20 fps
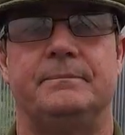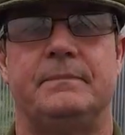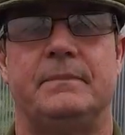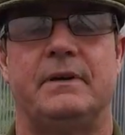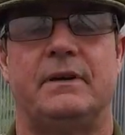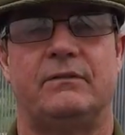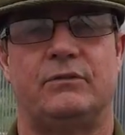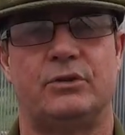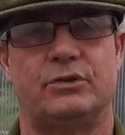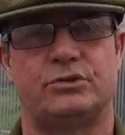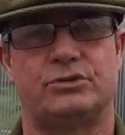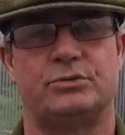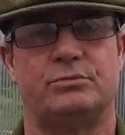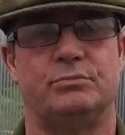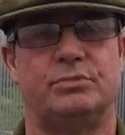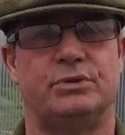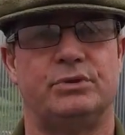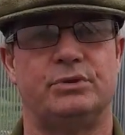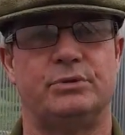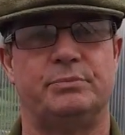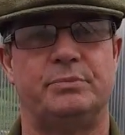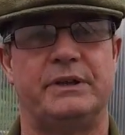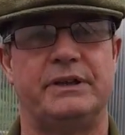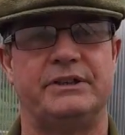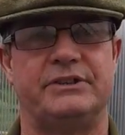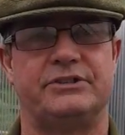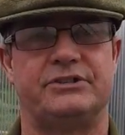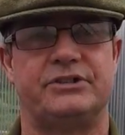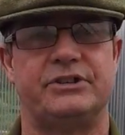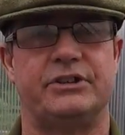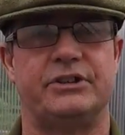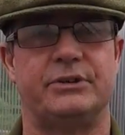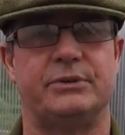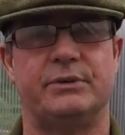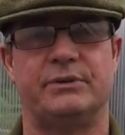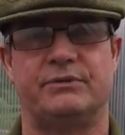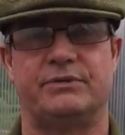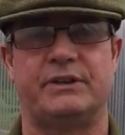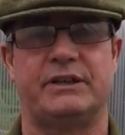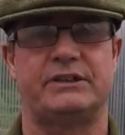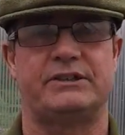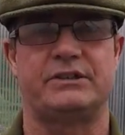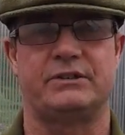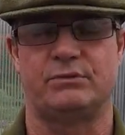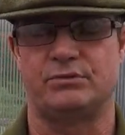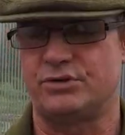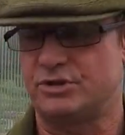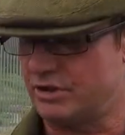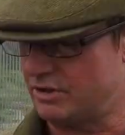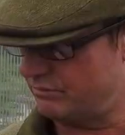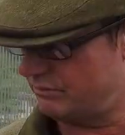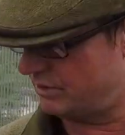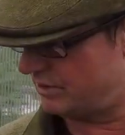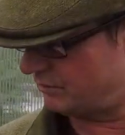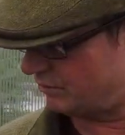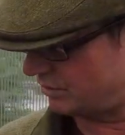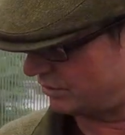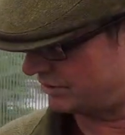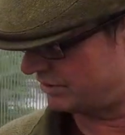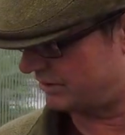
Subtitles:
I've got some broad beans to do. In fact, I'll show you what